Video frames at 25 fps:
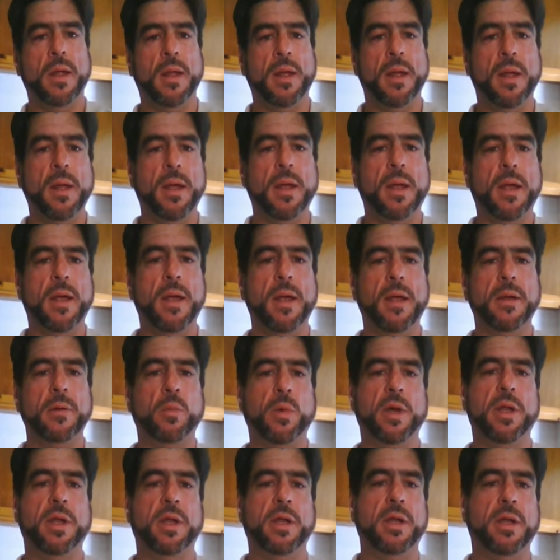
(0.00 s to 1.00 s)
And
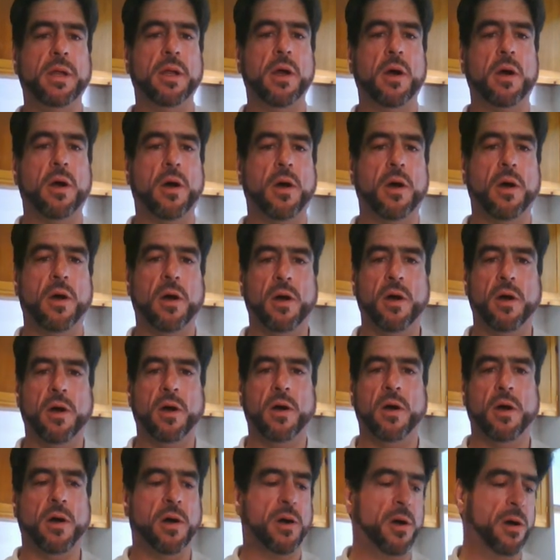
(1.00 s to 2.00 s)
we
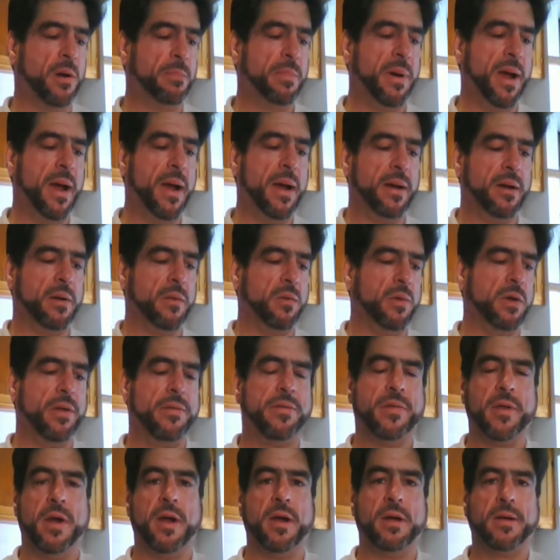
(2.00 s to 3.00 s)
are back with
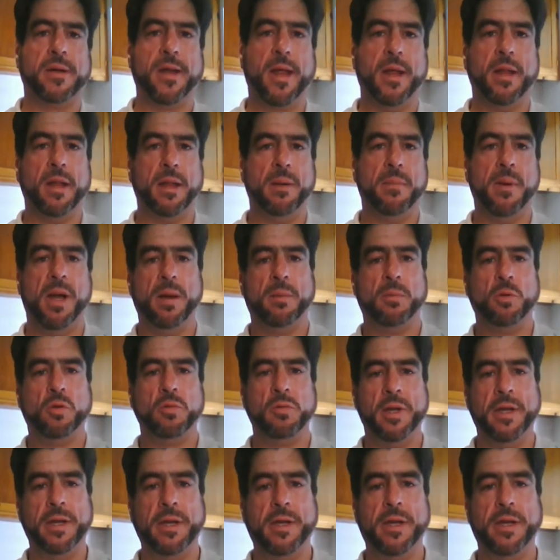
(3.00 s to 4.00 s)
our daily Bible
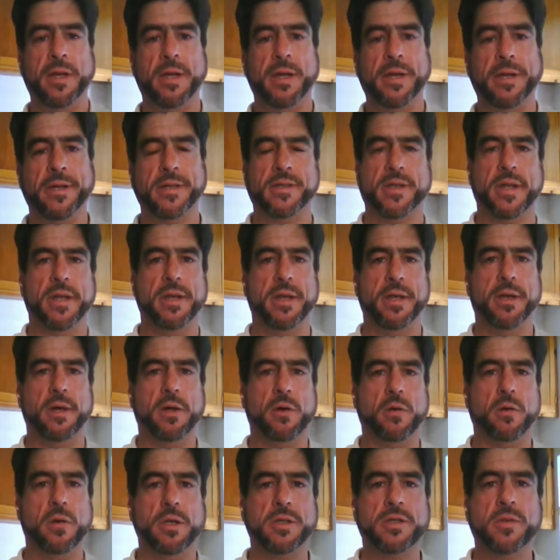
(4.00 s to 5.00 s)
readings in
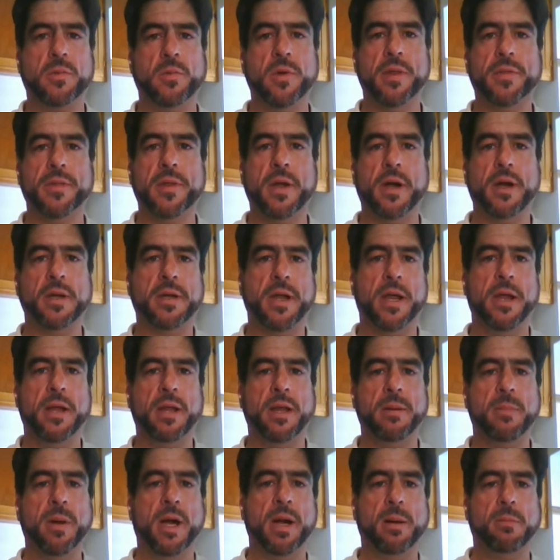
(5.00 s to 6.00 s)
accordance with our
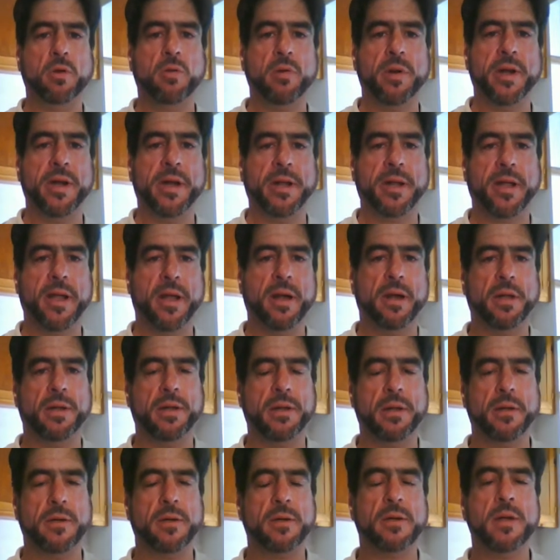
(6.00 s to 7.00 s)
daily Bible reading
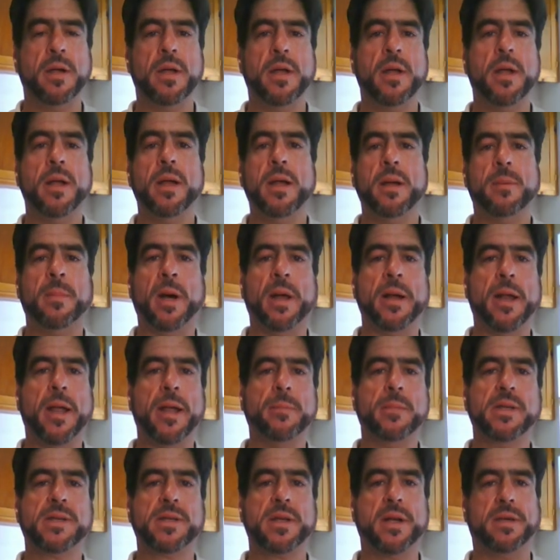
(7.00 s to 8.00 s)
calendar. My
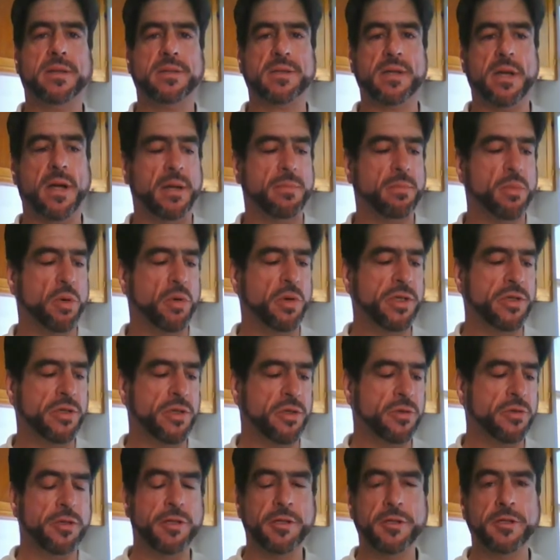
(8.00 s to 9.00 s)
name is Alan Todd Boyd
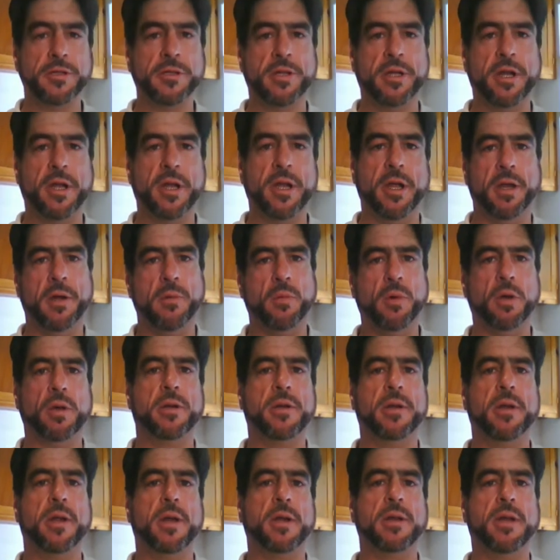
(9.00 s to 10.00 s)
Jr. Today we're
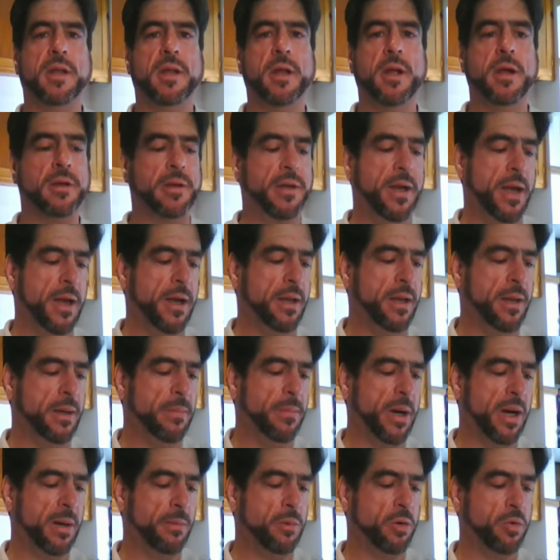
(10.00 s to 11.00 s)
conducting our daily
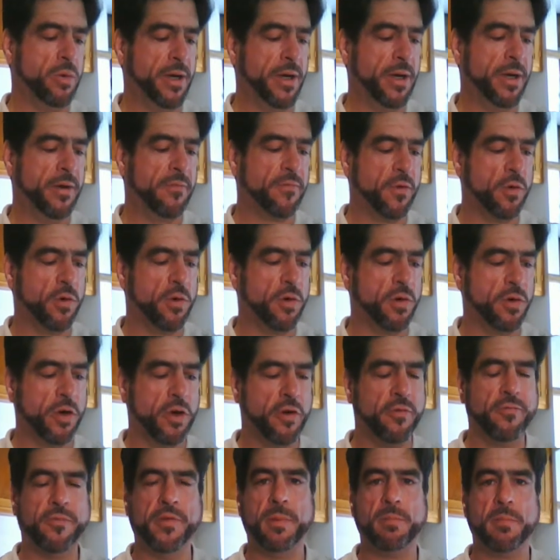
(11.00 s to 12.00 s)
Bible reading for
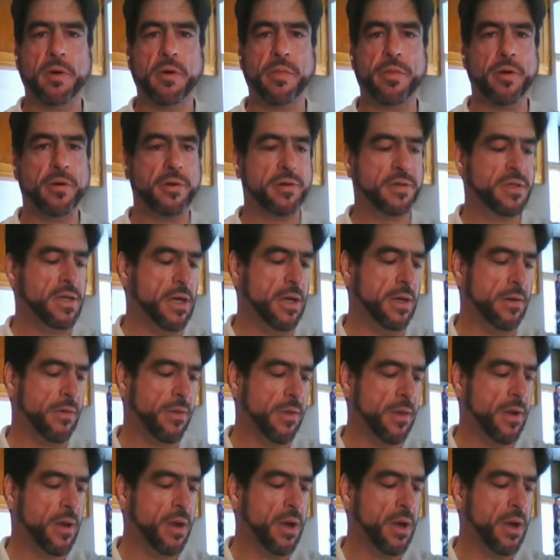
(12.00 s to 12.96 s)
November 13th.